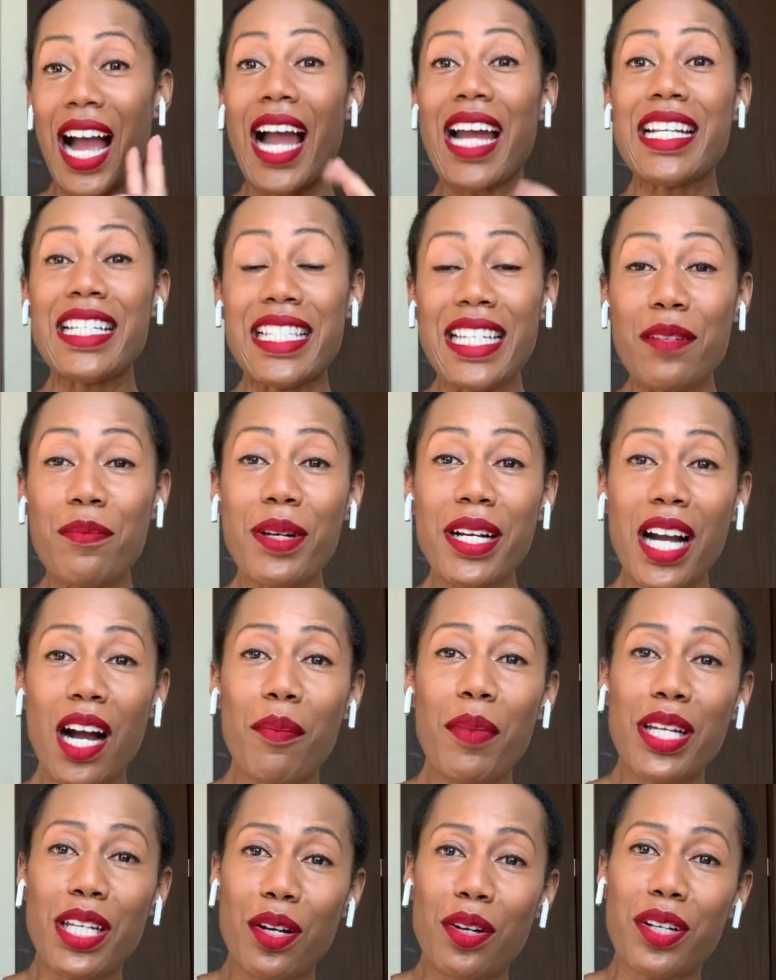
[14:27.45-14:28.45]
I did become
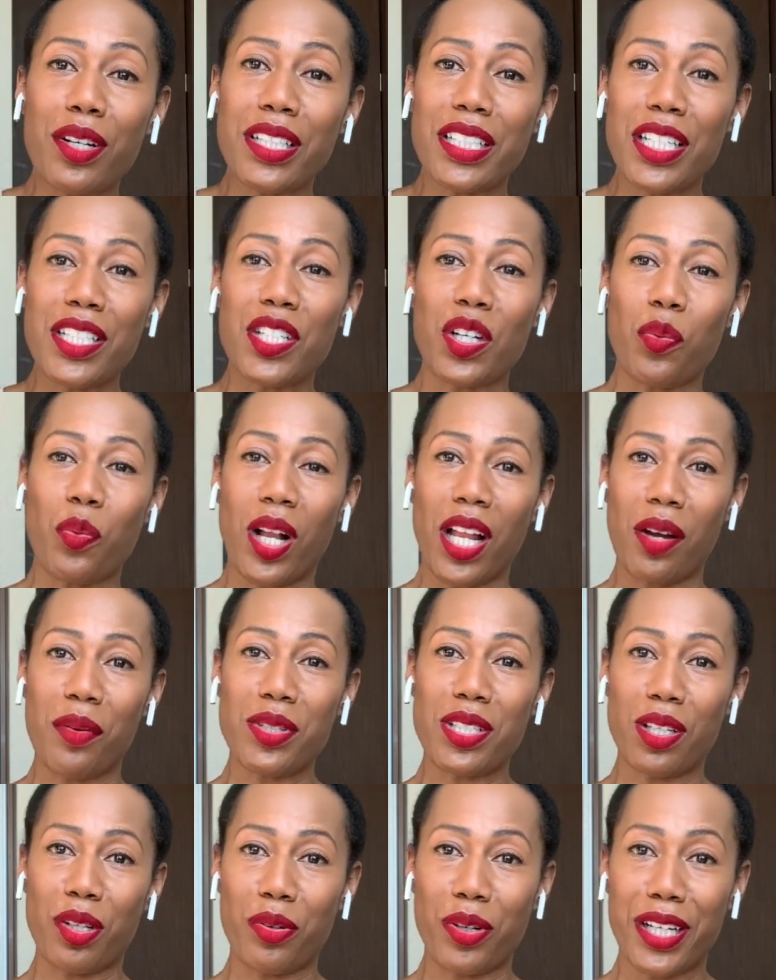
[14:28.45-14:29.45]
a yoga teacher while I was
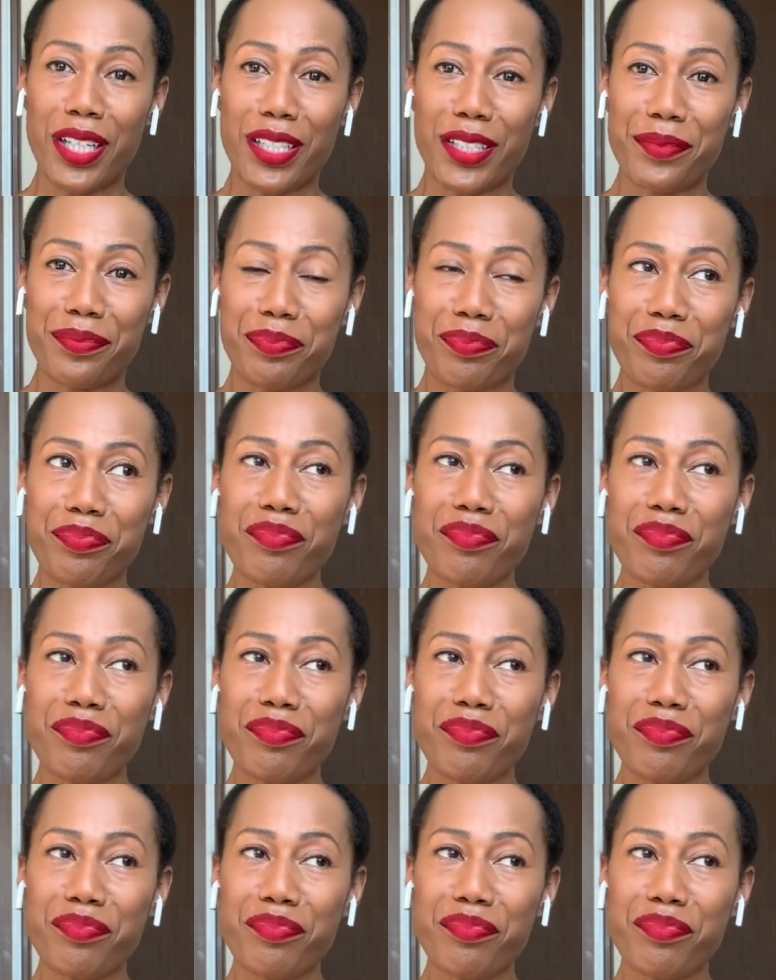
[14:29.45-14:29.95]
a lawyer.